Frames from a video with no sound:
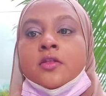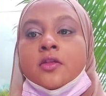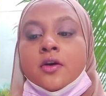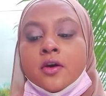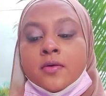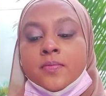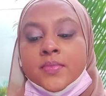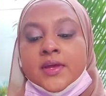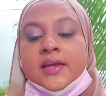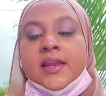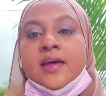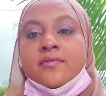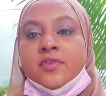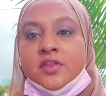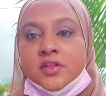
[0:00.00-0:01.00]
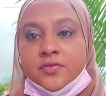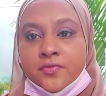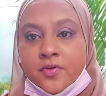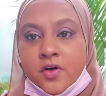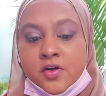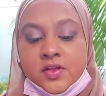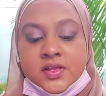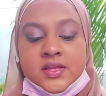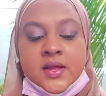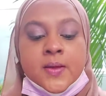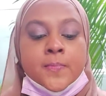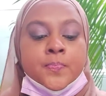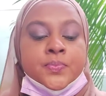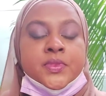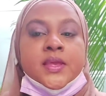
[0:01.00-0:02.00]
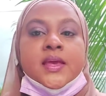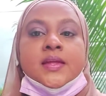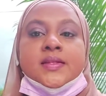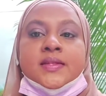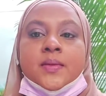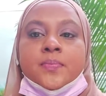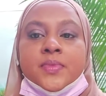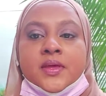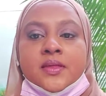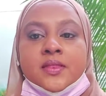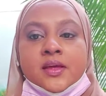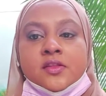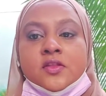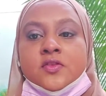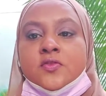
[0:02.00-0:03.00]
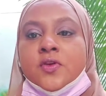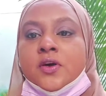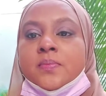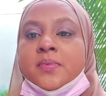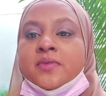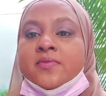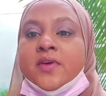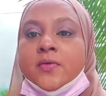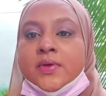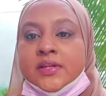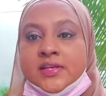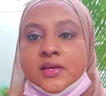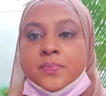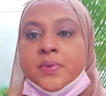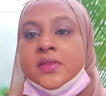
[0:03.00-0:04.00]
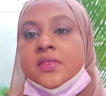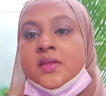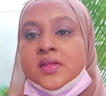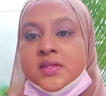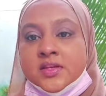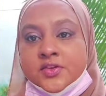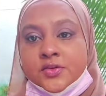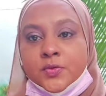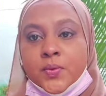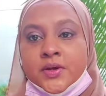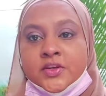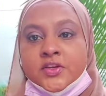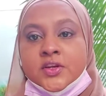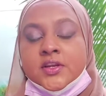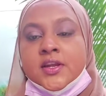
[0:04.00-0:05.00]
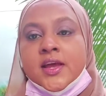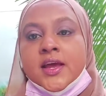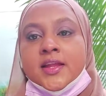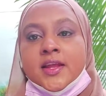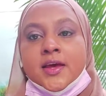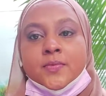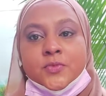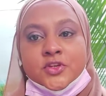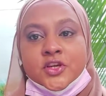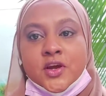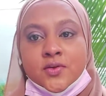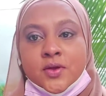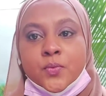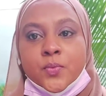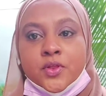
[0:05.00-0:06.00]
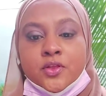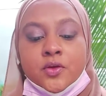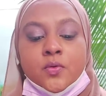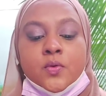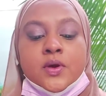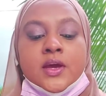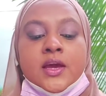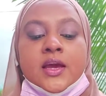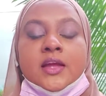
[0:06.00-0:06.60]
The 11th verse is something that struck me very deep in this situation, and I am sharing with you.